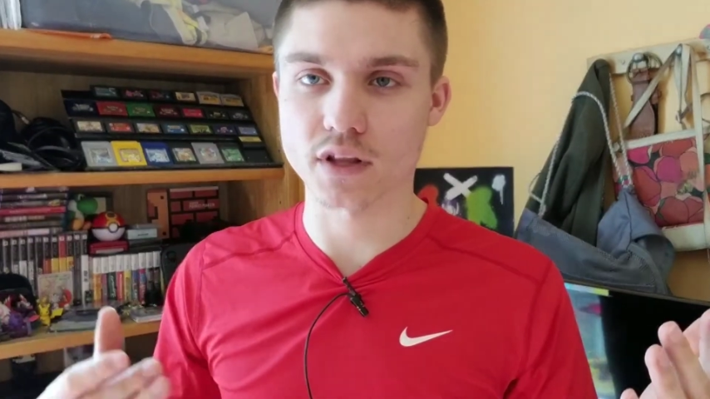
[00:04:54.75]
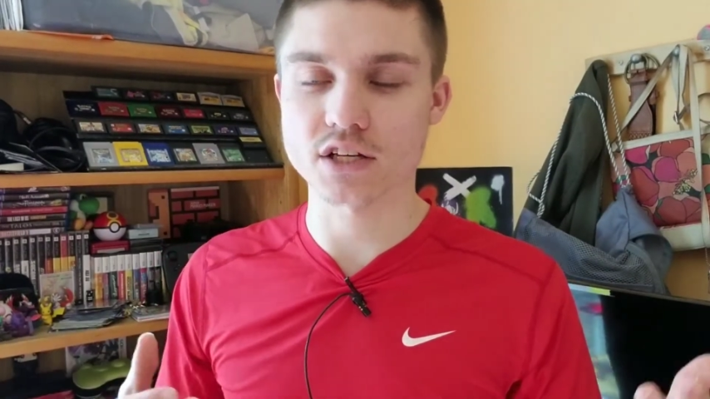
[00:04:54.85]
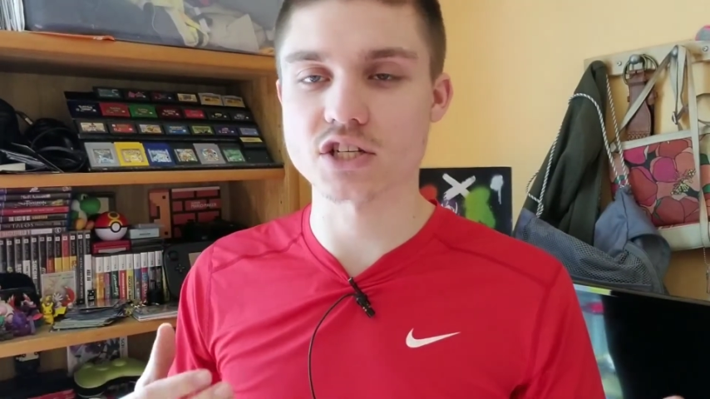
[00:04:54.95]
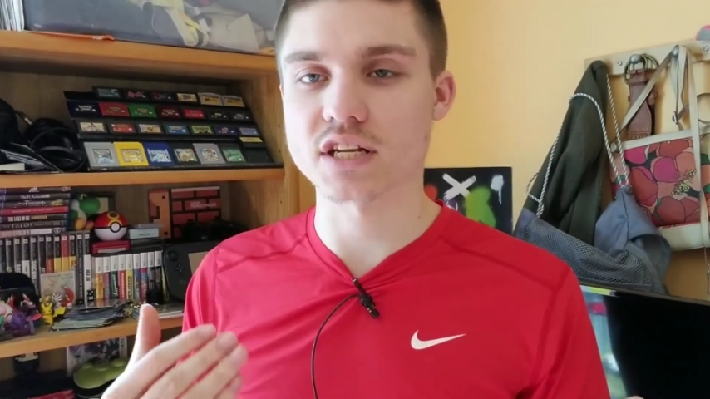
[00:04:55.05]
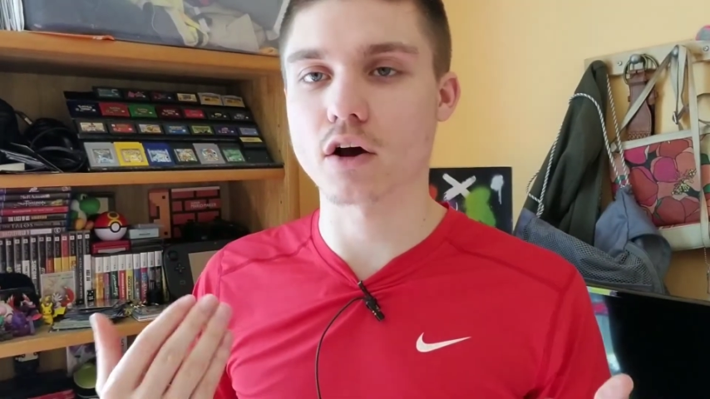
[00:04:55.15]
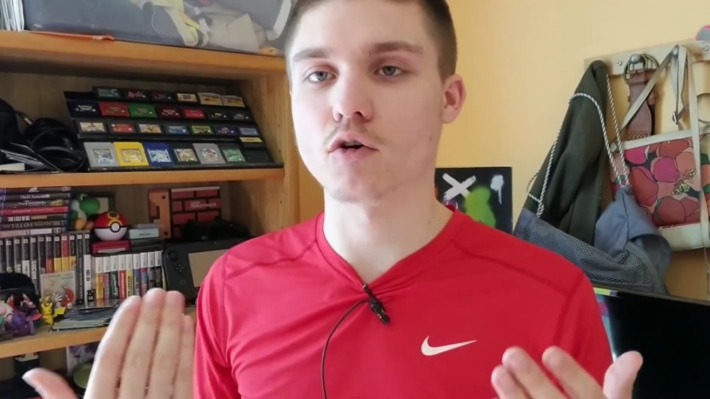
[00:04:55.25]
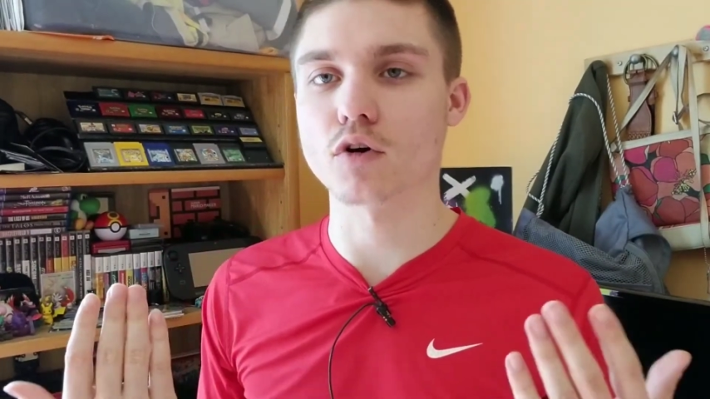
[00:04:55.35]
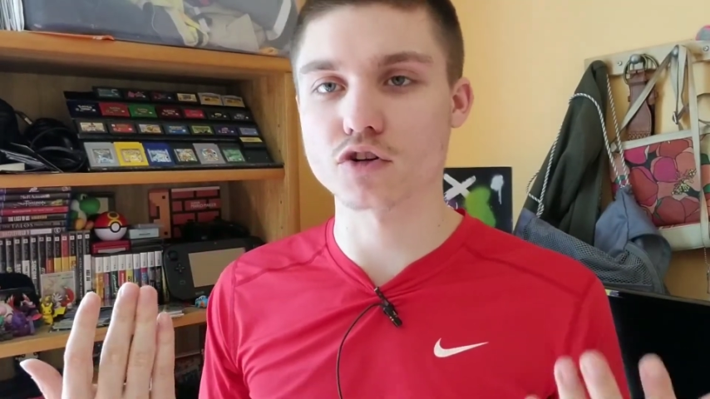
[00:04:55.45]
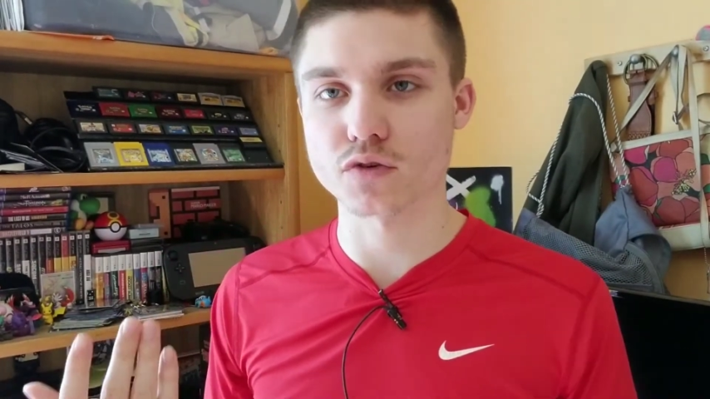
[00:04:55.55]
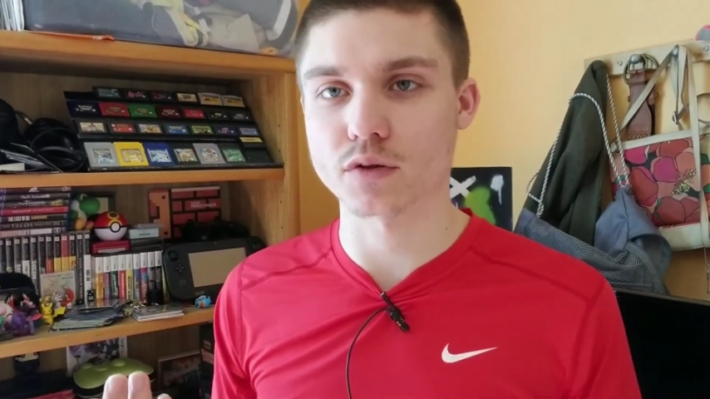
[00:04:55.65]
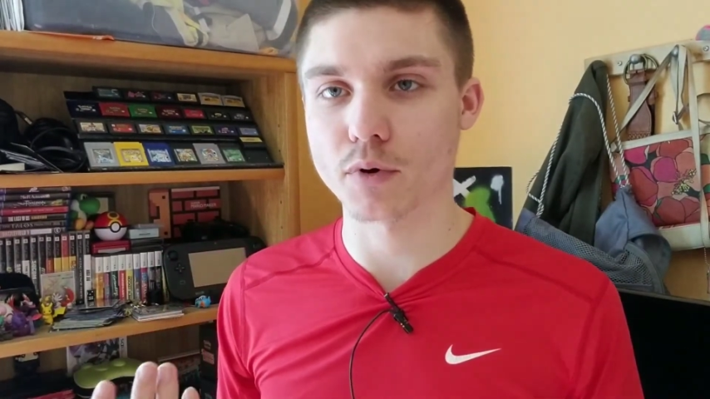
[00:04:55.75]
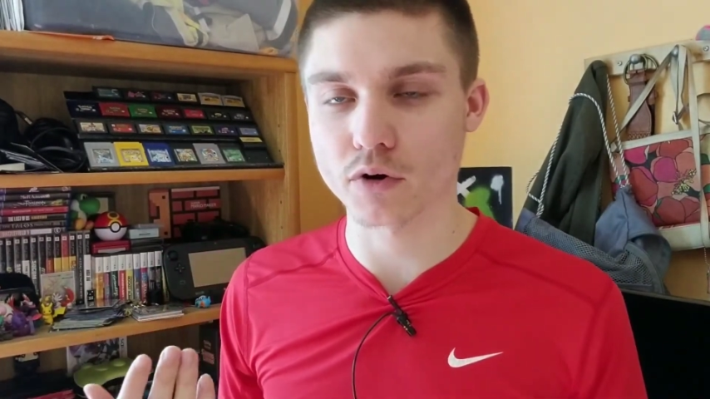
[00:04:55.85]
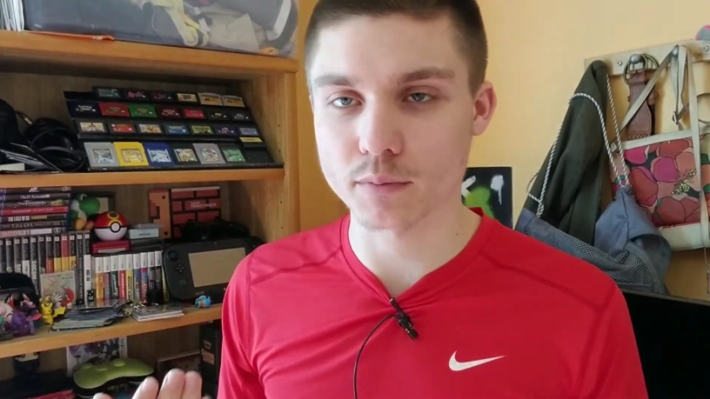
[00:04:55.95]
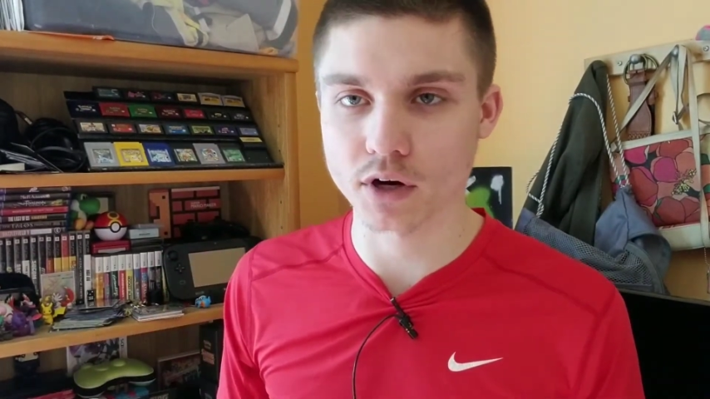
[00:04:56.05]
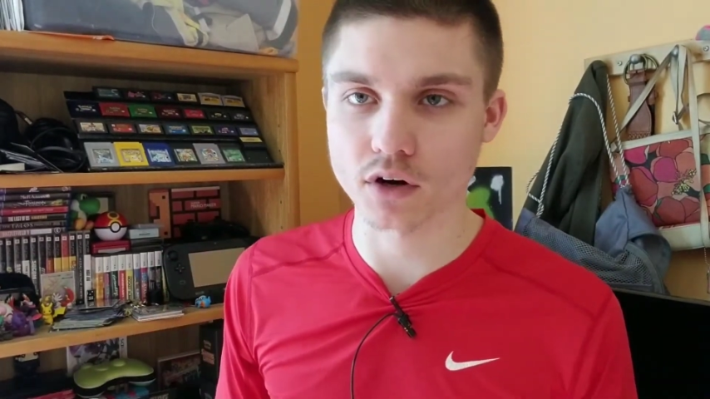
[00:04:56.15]
So that's just how it works with the
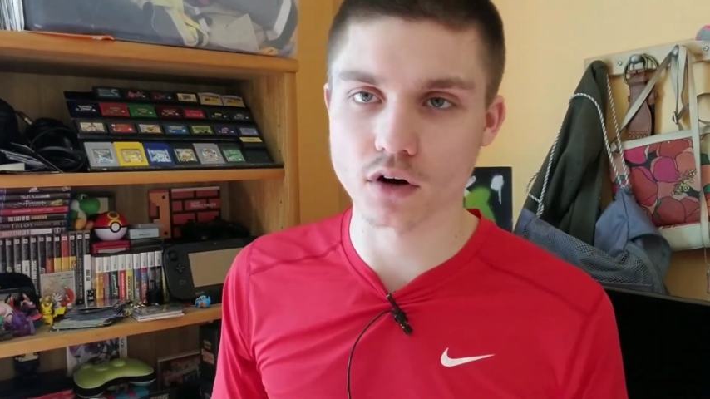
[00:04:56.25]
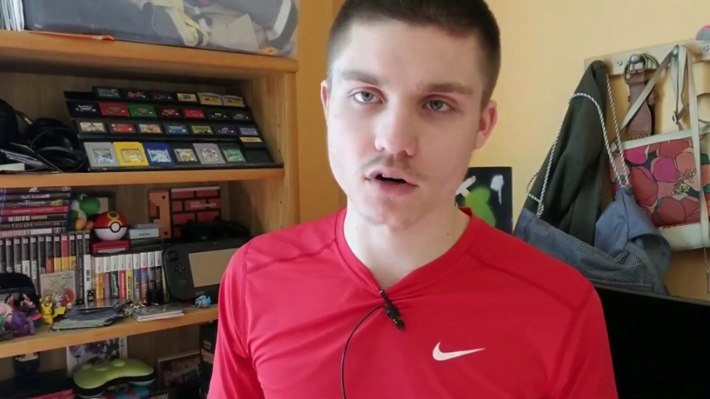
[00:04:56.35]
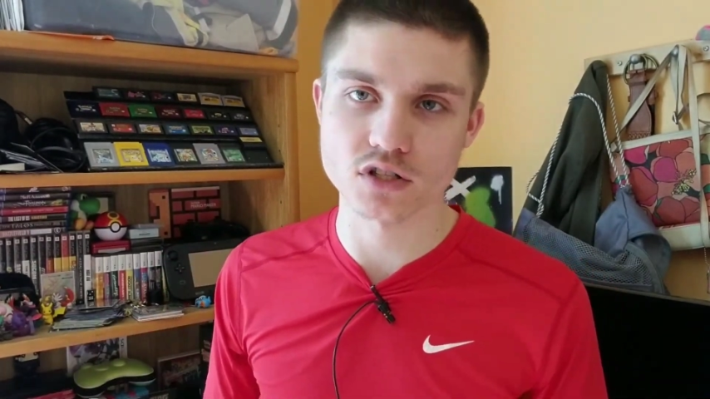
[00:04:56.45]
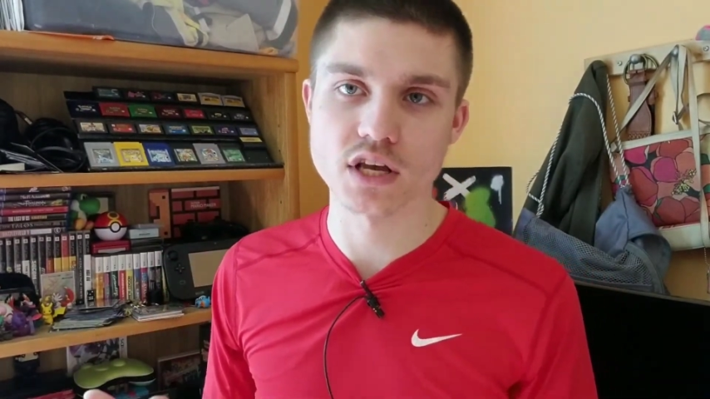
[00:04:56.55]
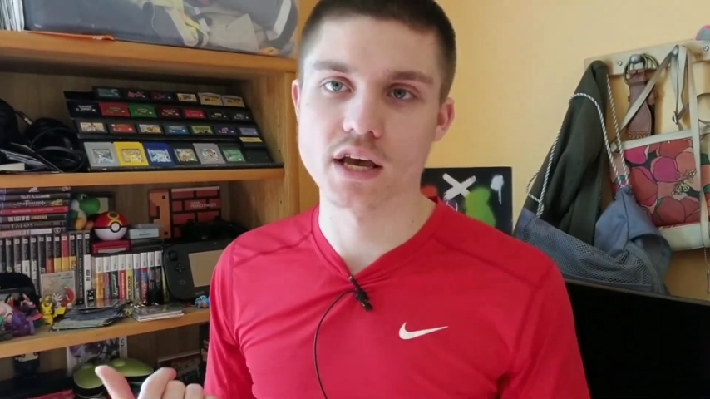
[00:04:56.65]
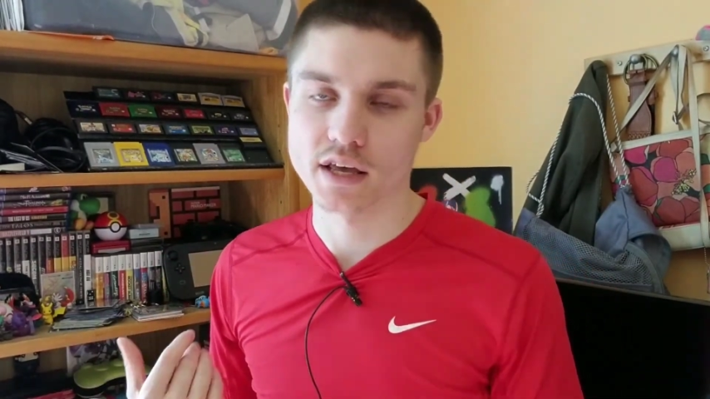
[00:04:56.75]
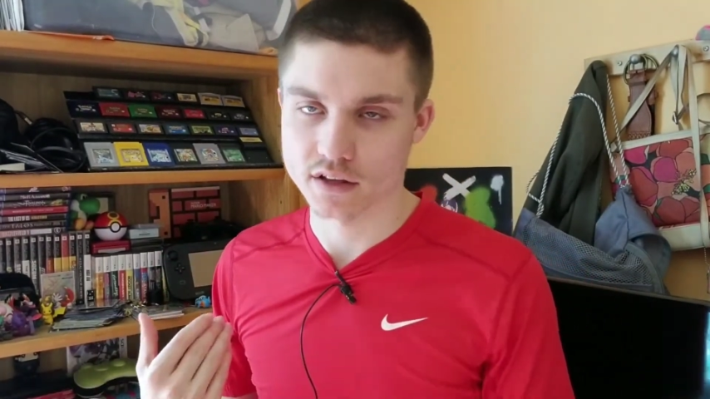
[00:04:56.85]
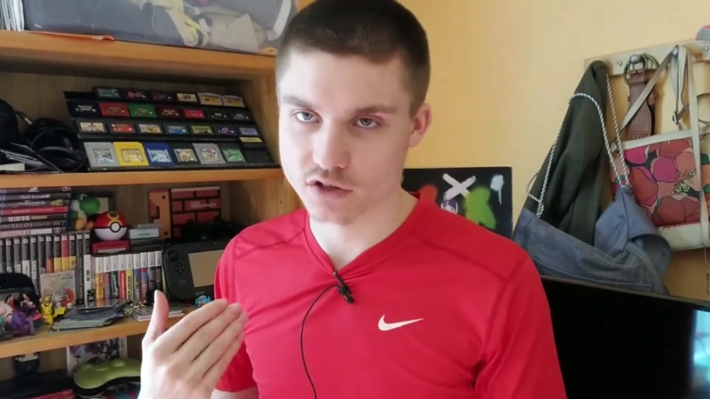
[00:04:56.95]
Pokemon cards.